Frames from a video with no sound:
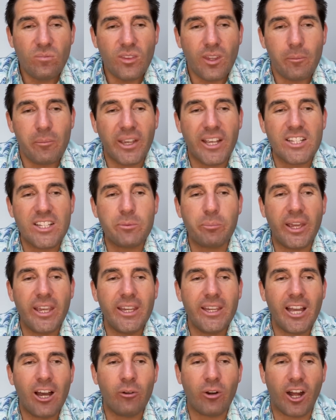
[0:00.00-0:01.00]
because
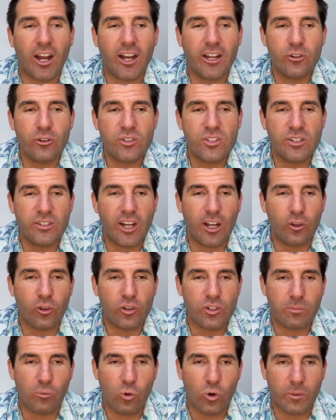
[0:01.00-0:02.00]
paying out hundreds of dollars
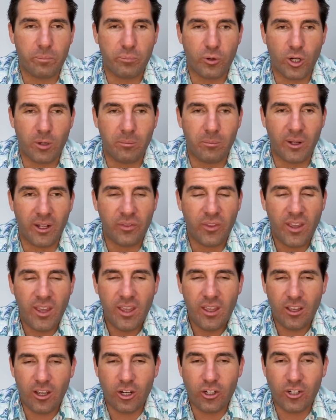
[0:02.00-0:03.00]
more per month
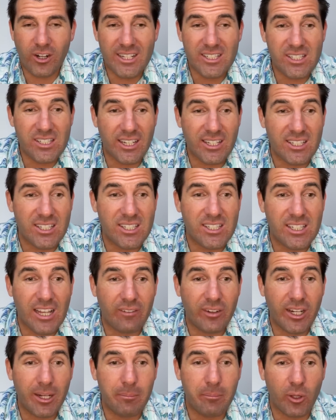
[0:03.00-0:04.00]
across, say,
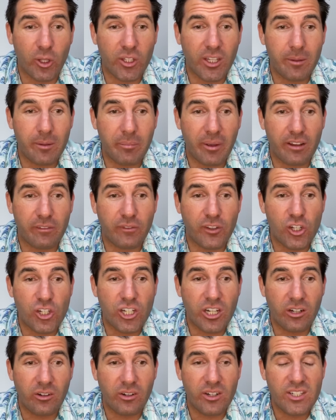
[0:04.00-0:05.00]
70 million
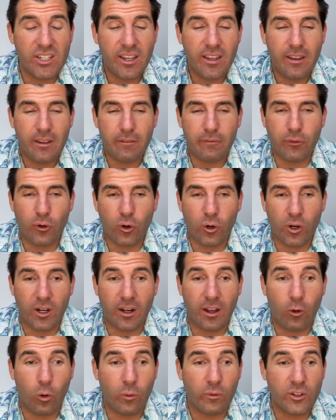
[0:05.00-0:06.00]
beneficiaries for
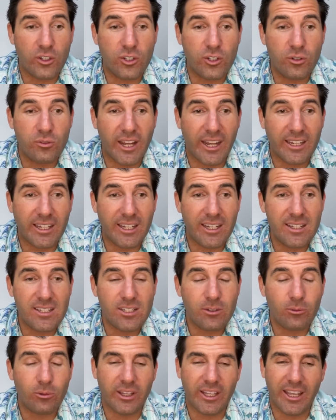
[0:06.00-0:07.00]
over two decades,
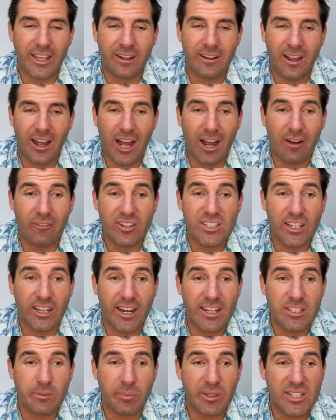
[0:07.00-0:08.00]
well, again, obviously it
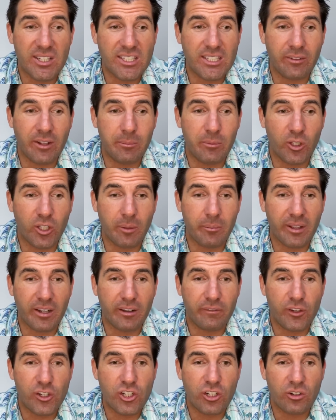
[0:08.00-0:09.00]
hasn't been 70 million
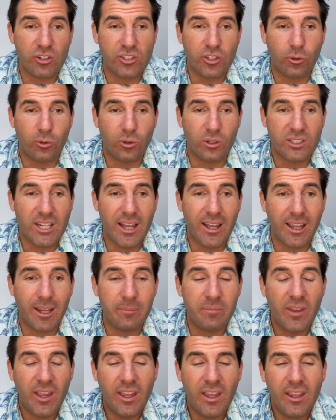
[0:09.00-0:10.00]
beneficiaries the whole
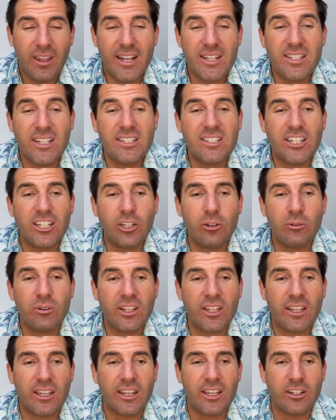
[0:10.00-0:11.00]
time. It's
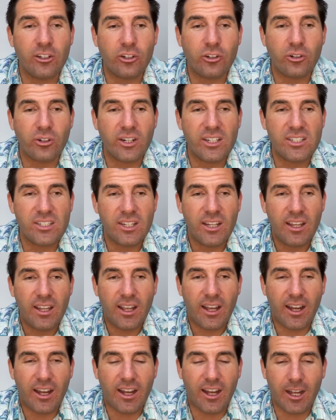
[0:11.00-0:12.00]
continually increased,
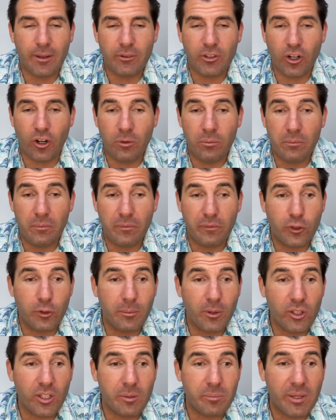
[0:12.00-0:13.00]
uh, you know, few
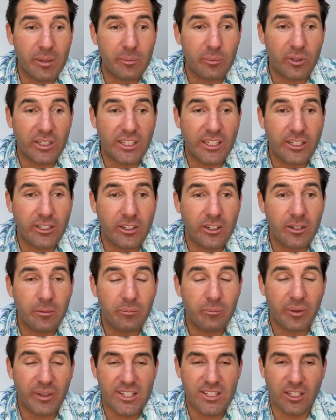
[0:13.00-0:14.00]
million people a year,
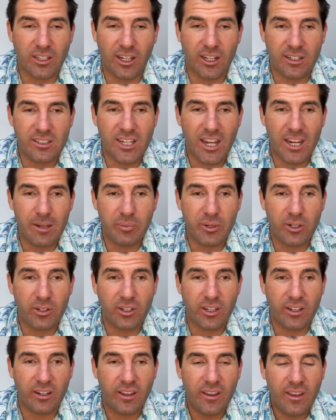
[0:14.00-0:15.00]
but that's a long time
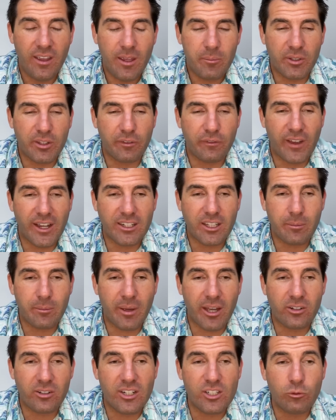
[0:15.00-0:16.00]
period. But the fact of the
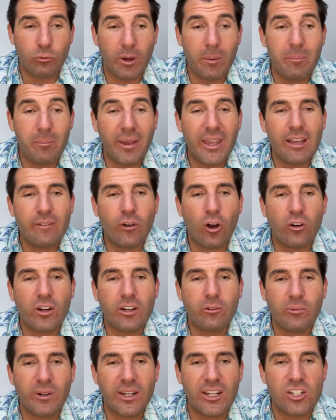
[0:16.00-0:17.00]
matter is, we may have already
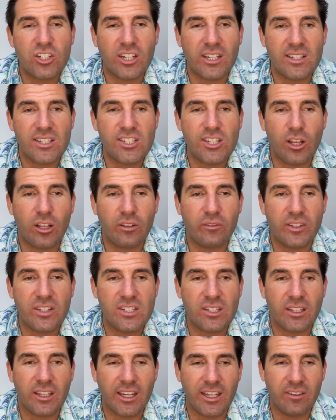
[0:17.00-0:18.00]
reached
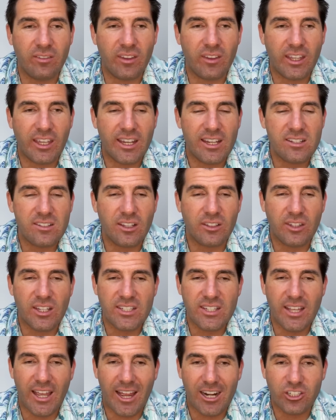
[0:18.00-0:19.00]
insolvency in the case that this
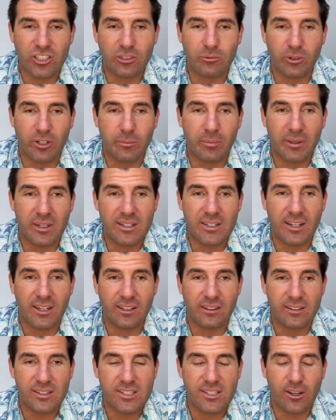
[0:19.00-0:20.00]
actually would have been
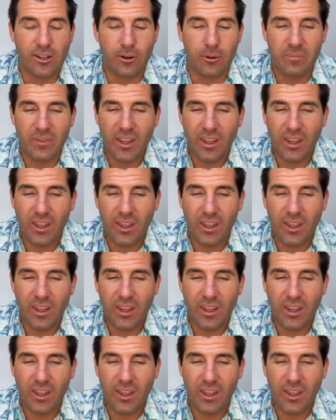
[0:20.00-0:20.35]
done. So,